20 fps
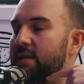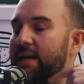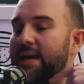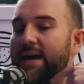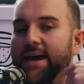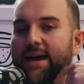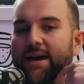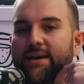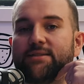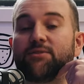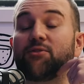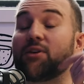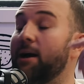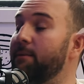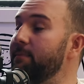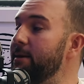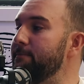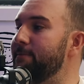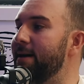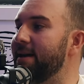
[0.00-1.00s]
Yeah. So
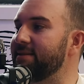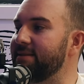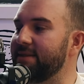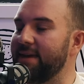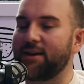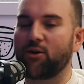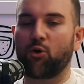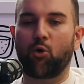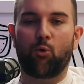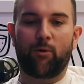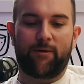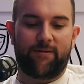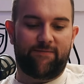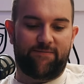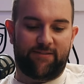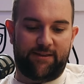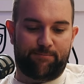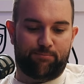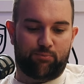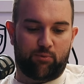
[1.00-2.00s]
coming back to that coin
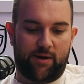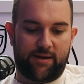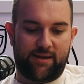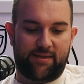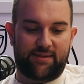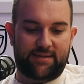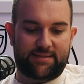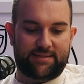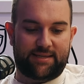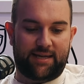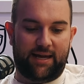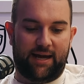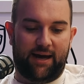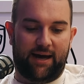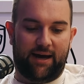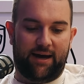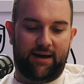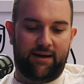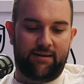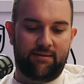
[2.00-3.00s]
flip right at the
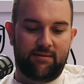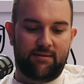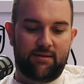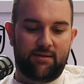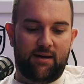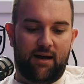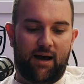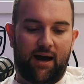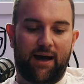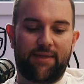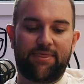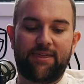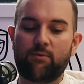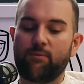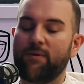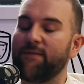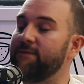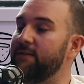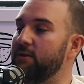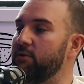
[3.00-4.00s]
start, I
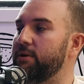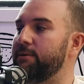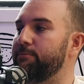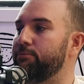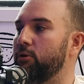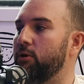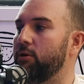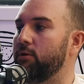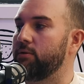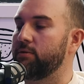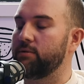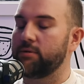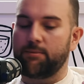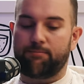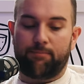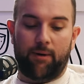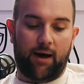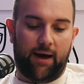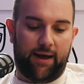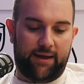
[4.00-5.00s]
think we're very prone to
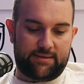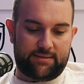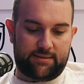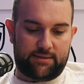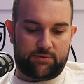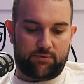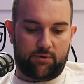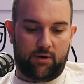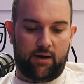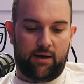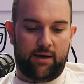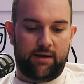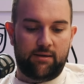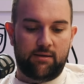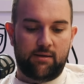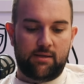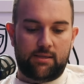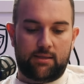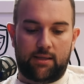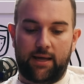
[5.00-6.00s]
biases, right?
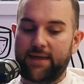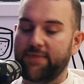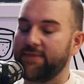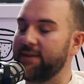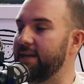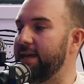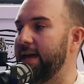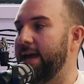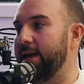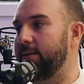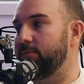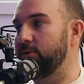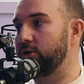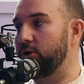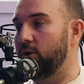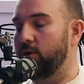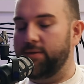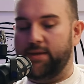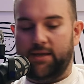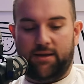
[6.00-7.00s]
Like the game
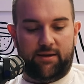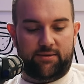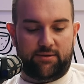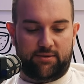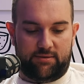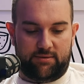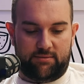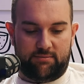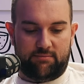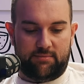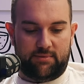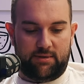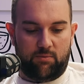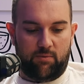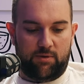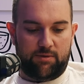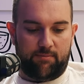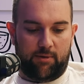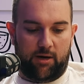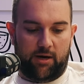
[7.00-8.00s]
show that I just did
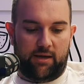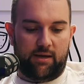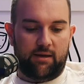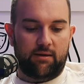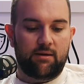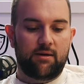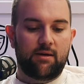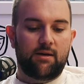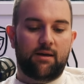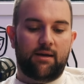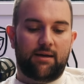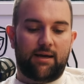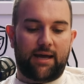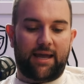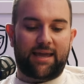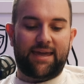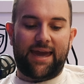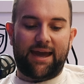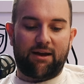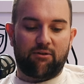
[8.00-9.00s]
with Mike, a
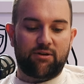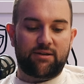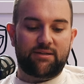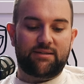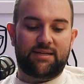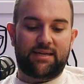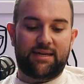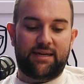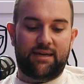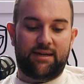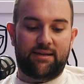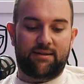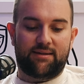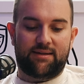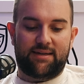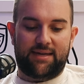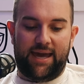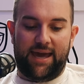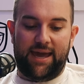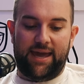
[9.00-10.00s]

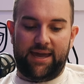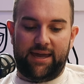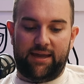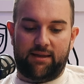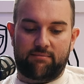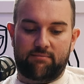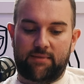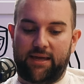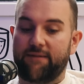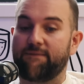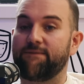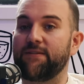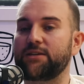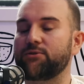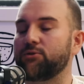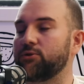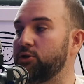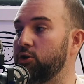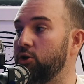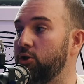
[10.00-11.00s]
guaranteed gain, like a
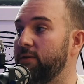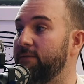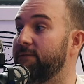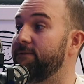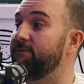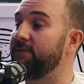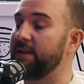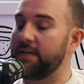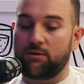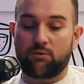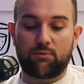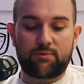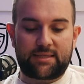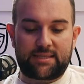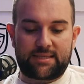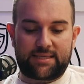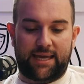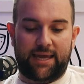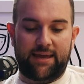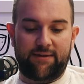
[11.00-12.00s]
fixed return, feels
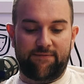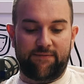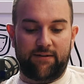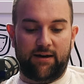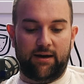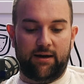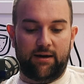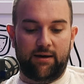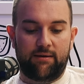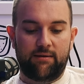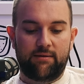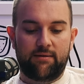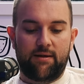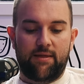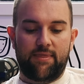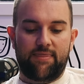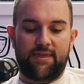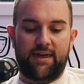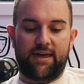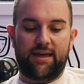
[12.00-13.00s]
safer
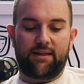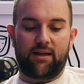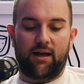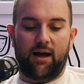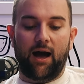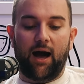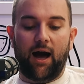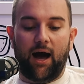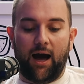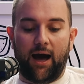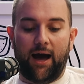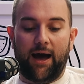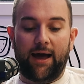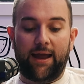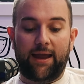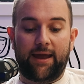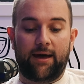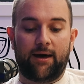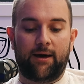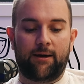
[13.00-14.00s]
than a
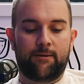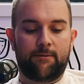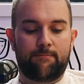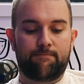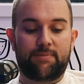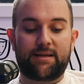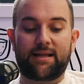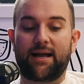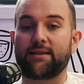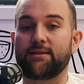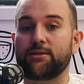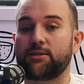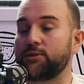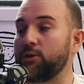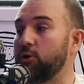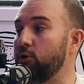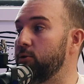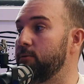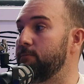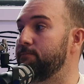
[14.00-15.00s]
higher but
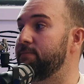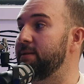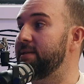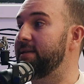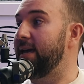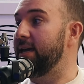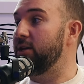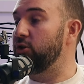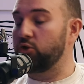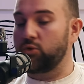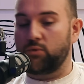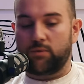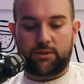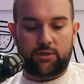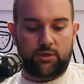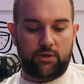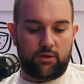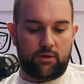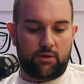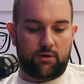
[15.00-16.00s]
uncertain potential
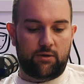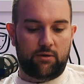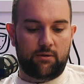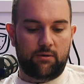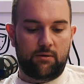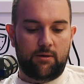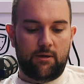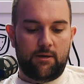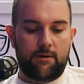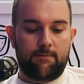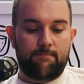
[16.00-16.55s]
return.